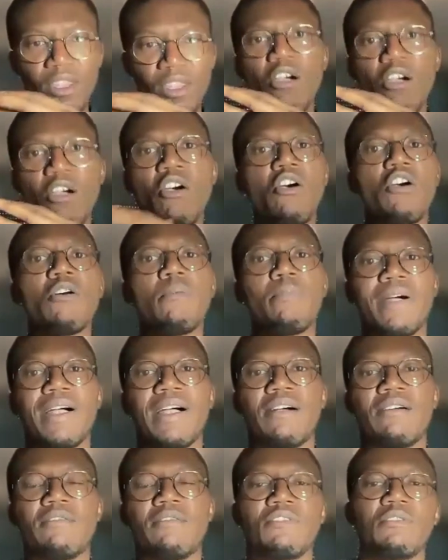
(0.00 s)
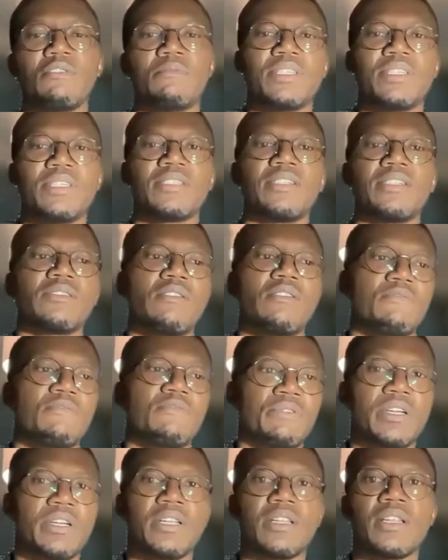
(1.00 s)
a core part of your business
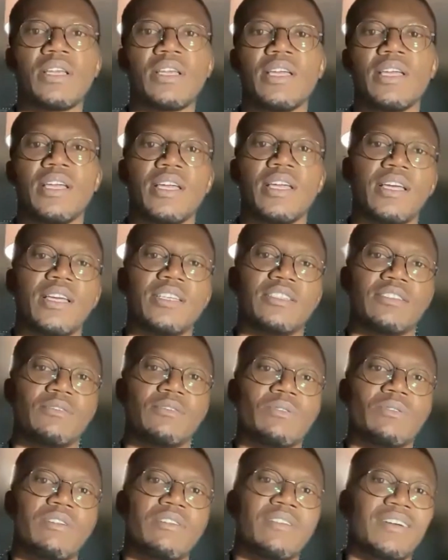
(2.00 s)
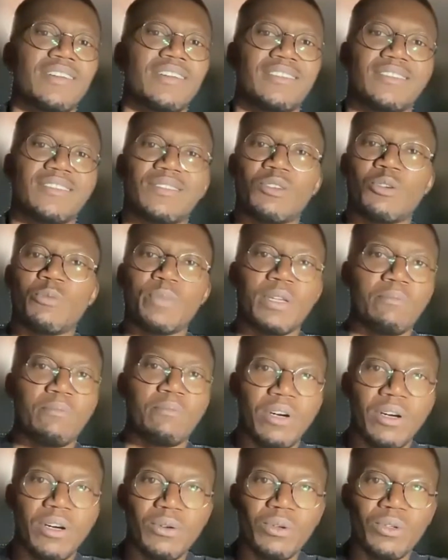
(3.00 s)
offering is no longer just opening
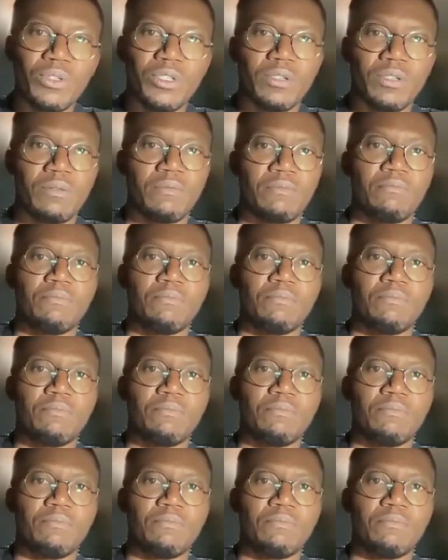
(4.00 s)
bottles,